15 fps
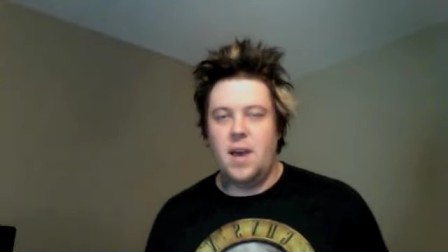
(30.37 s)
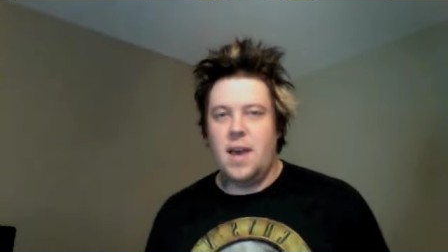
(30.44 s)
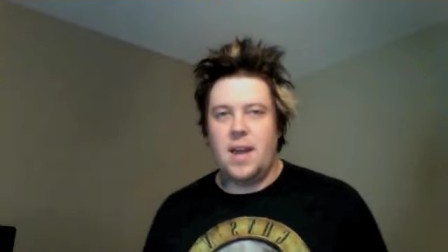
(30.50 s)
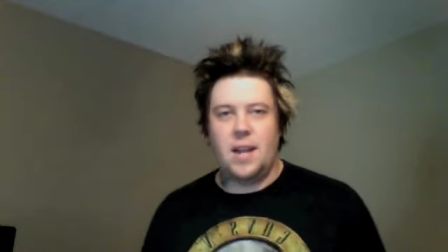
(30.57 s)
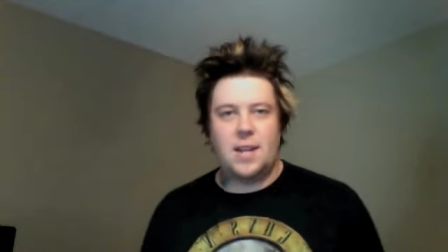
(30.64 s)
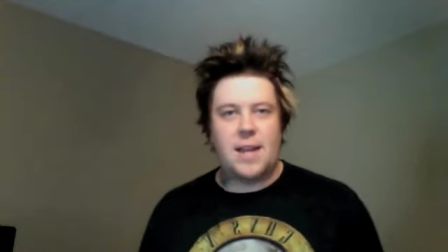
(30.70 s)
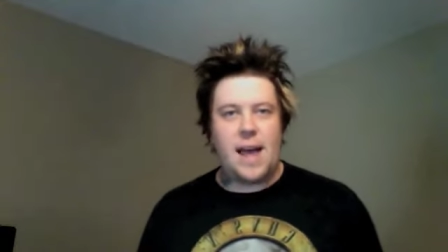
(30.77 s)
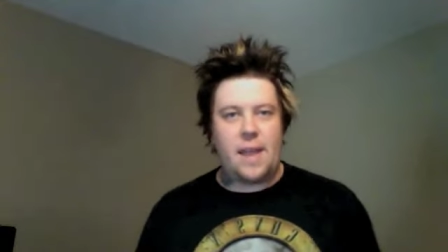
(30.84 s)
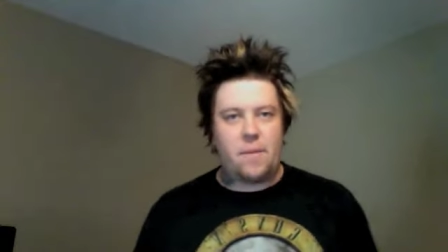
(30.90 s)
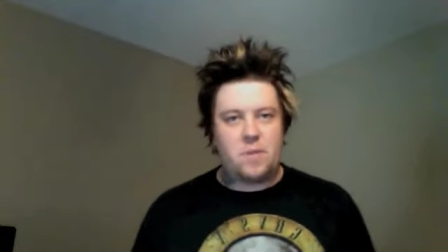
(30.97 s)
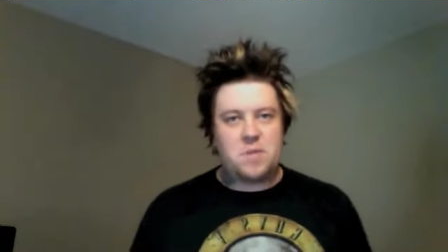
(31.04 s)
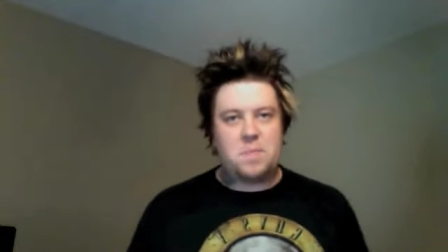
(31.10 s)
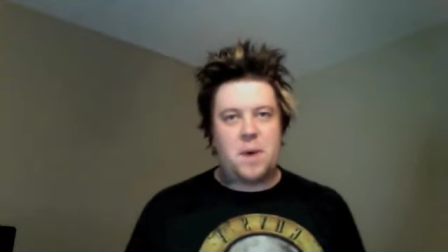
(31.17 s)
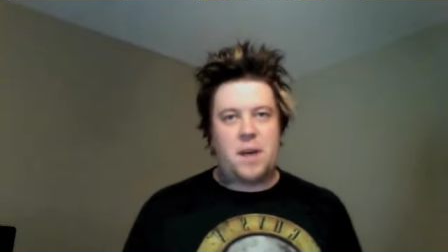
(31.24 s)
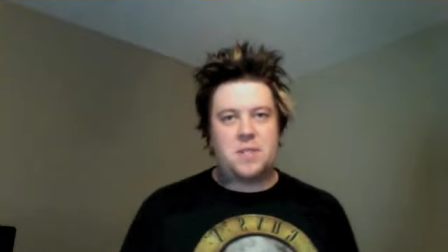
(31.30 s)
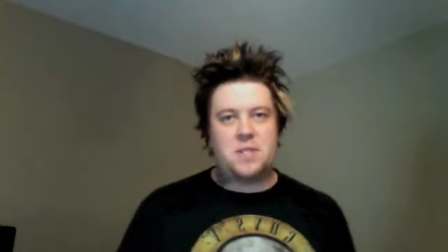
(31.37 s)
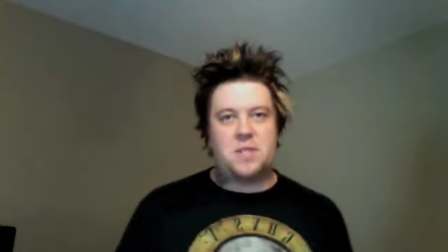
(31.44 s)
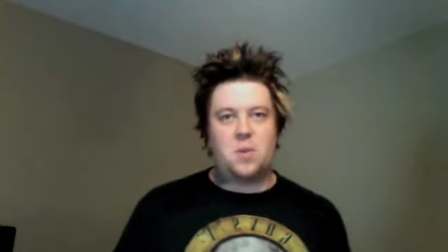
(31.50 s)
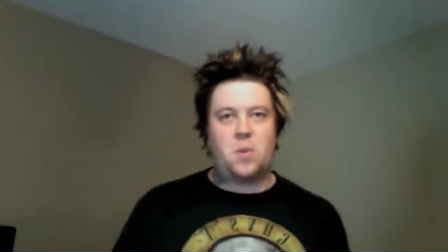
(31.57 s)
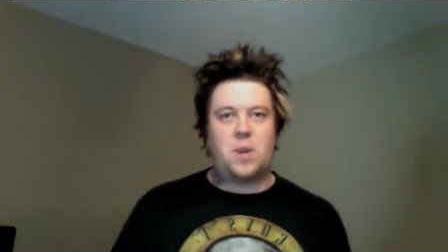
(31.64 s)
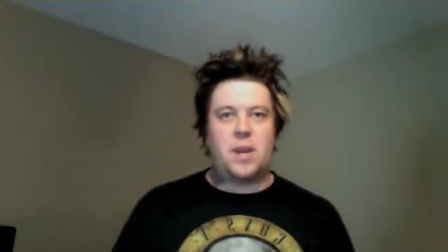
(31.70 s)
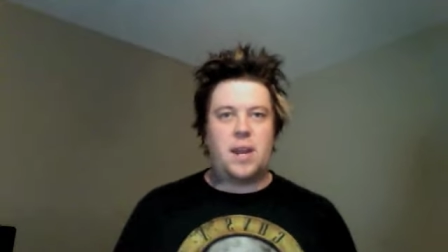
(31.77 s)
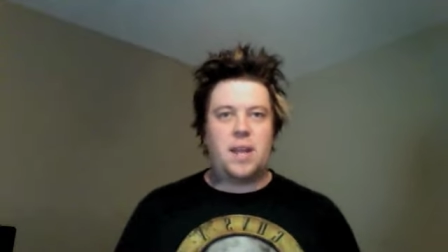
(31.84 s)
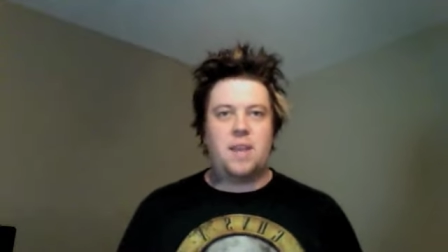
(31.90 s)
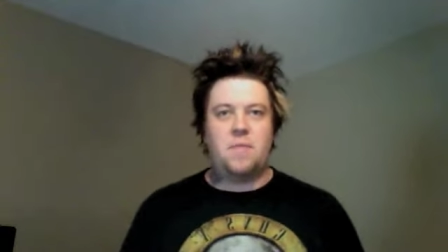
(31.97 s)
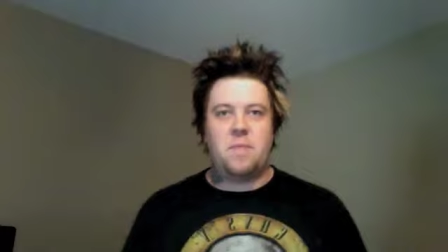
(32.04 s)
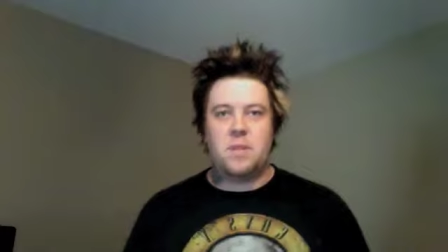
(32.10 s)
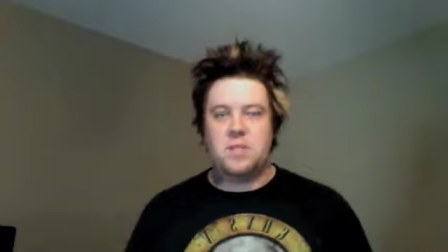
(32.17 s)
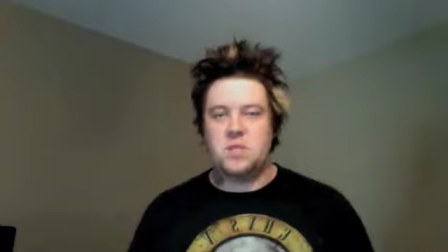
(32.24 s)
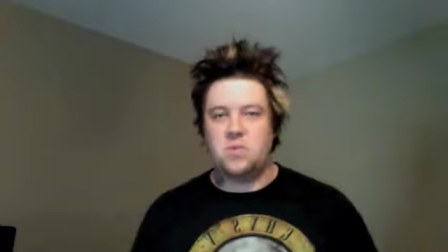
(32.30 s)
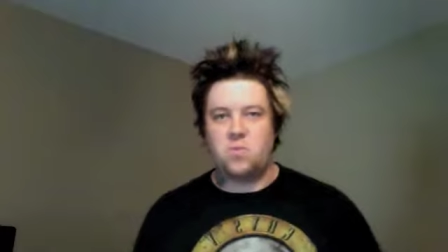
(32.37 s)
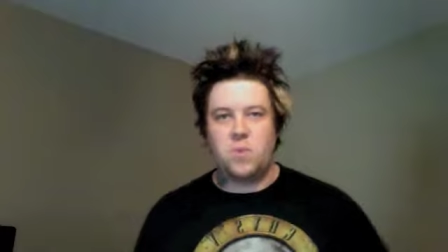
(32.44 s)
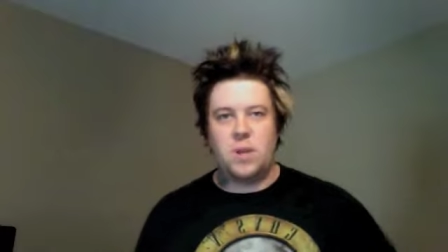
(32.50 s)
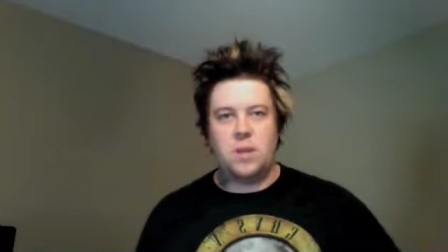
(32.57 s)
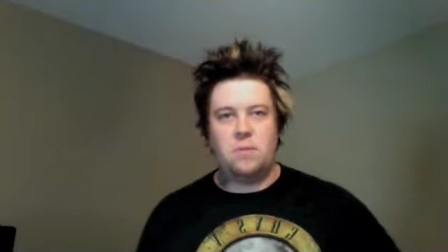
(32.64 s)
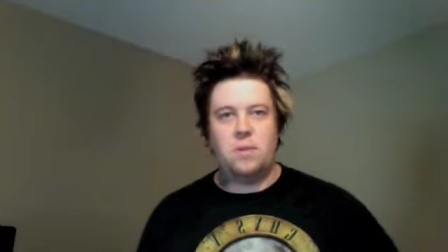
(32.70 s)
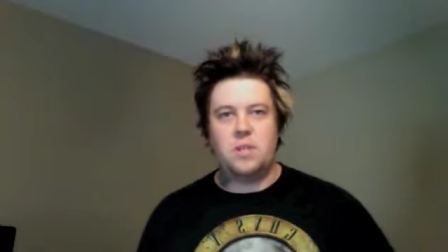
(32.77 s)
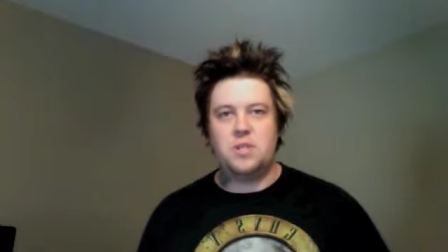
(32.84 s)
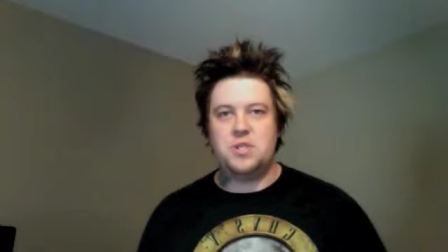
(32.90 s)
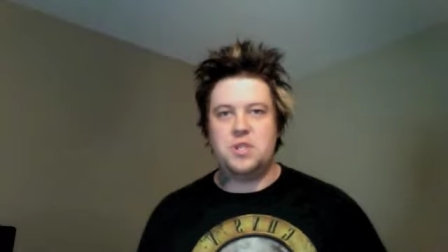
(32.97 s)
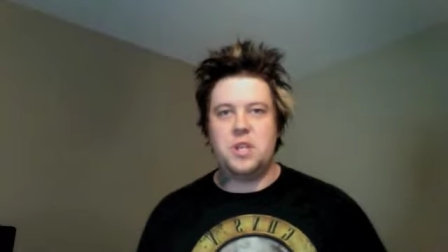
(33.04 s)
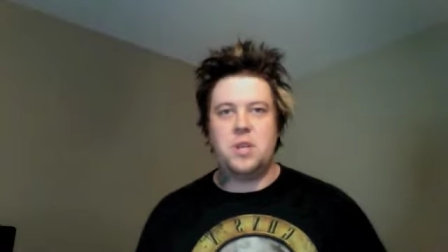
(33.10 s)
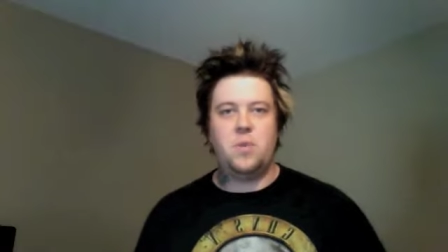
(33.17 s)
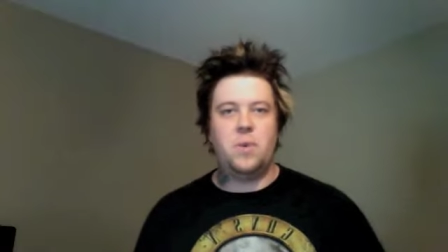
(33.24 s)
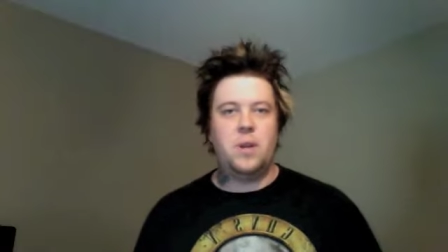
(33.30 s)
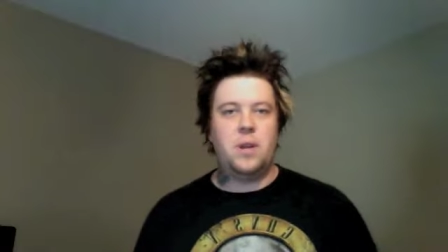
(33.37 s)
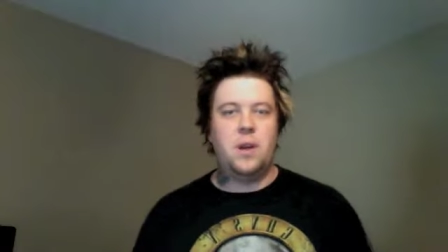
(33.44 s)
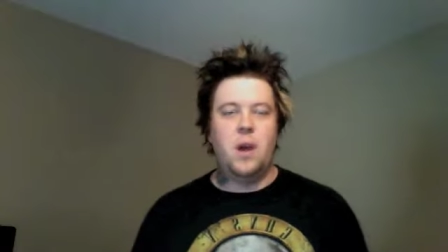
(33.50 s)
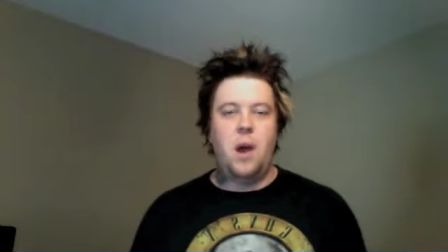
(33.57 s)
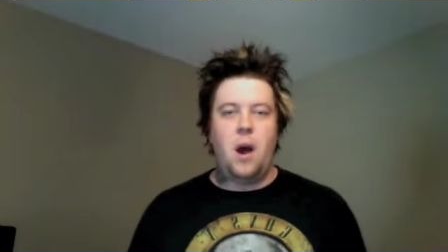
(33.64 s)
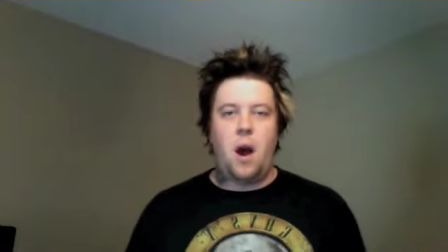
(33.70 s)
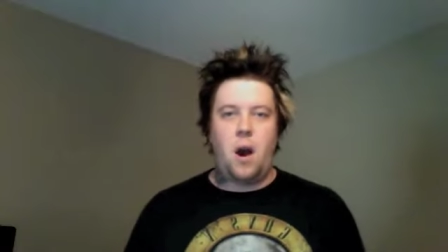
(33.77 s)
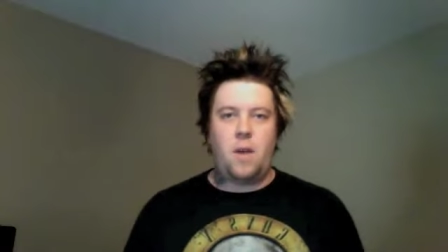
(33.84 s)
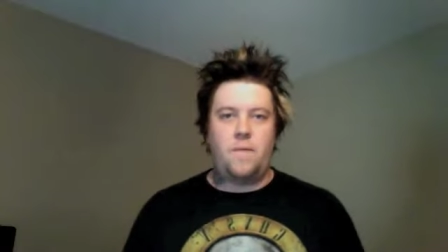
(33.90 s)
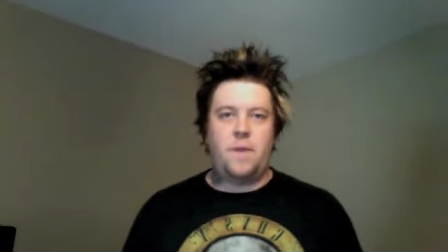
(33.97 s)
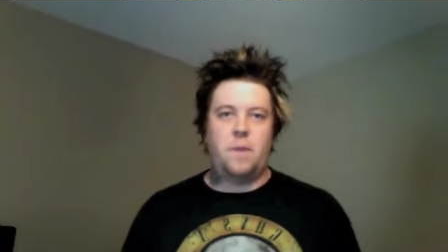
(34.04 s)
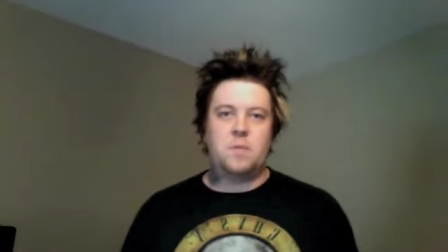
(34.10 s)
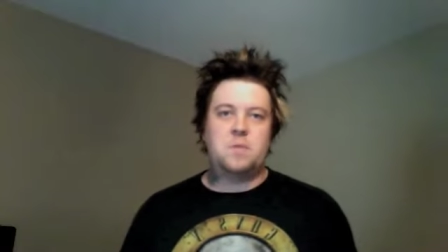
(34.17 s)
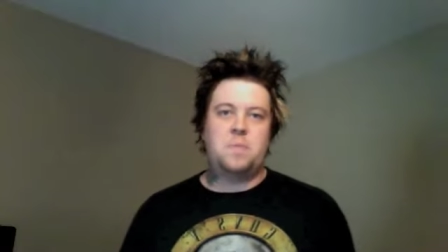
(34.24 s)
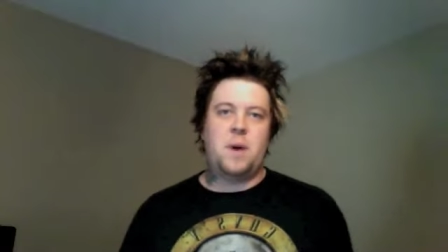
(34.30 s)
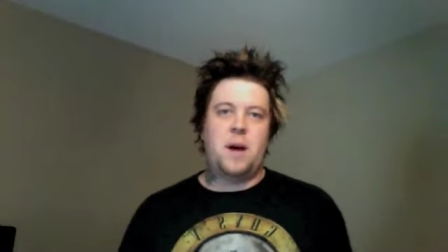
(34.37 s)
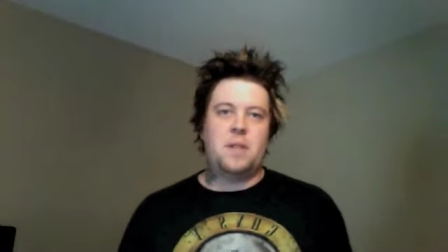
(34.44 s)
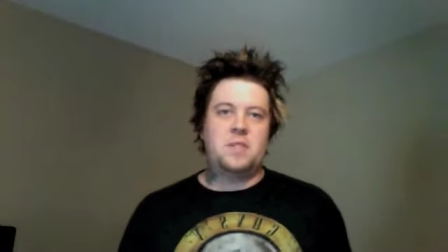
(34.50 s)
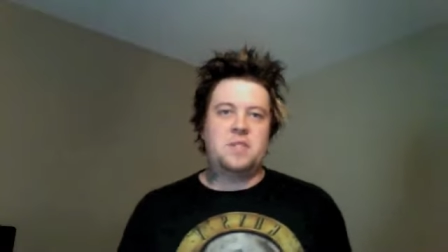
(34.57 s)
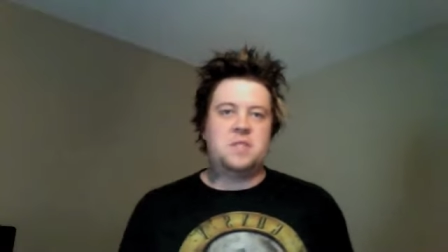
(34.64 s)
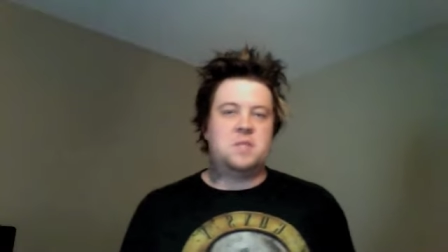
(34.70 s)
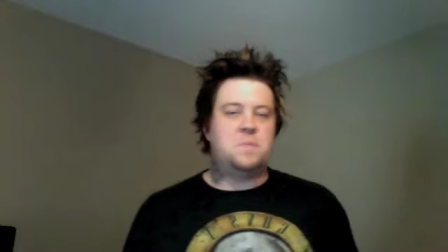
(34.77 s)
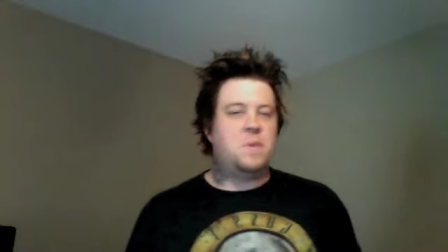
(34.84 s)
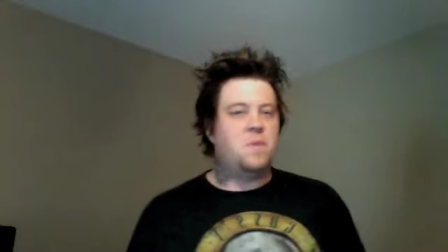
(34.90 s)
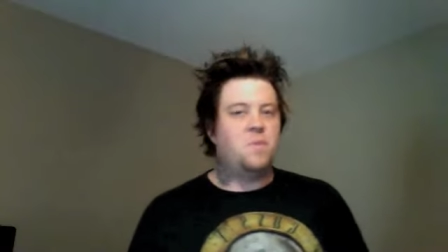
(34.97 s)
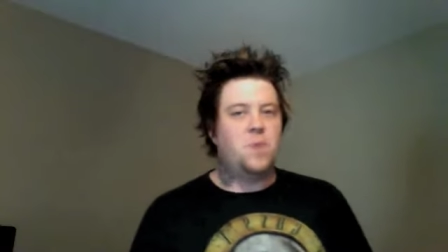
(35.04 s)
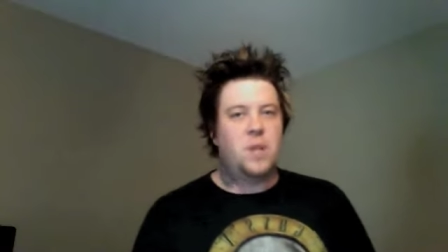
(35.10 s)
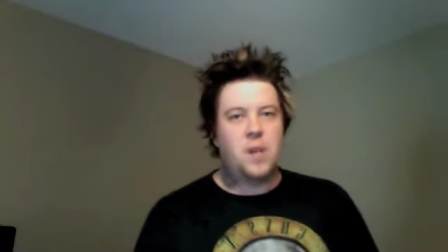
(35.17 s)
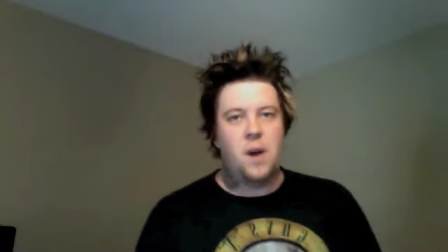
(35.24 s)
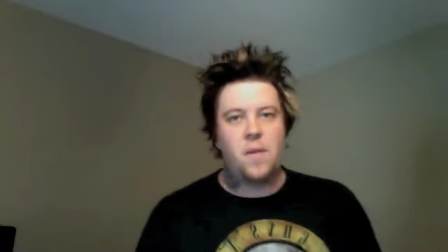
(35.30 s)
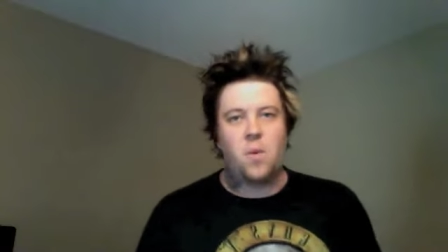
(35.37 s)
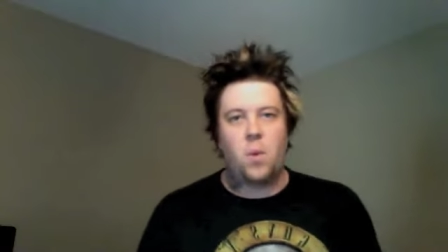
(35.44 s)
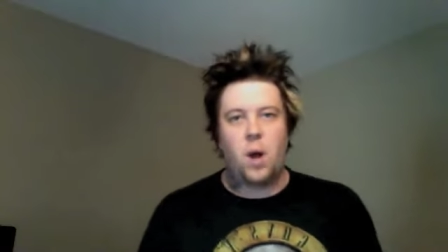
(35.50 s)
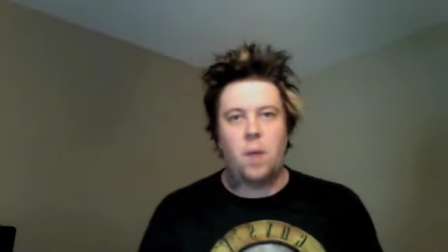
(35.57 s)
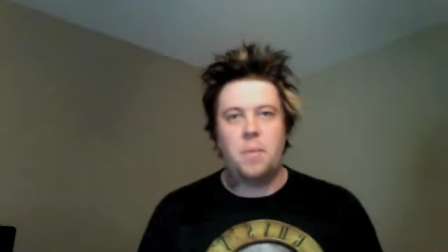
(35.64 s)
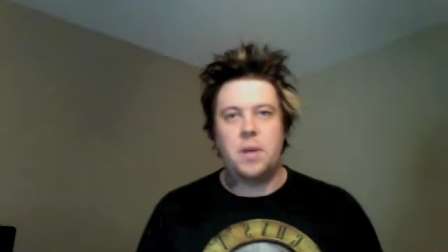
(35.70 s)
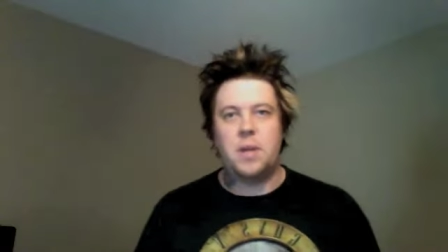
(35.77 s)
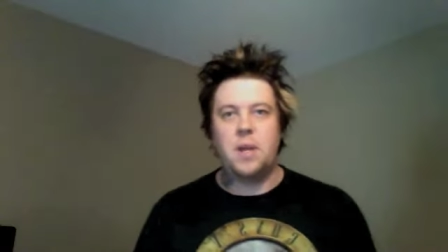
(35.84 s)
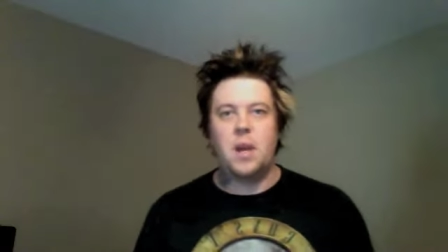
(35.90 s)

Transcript: And a lot of the responses that we're getting have been just really, really genuine, heartfelt responses. It's been really overwhelming,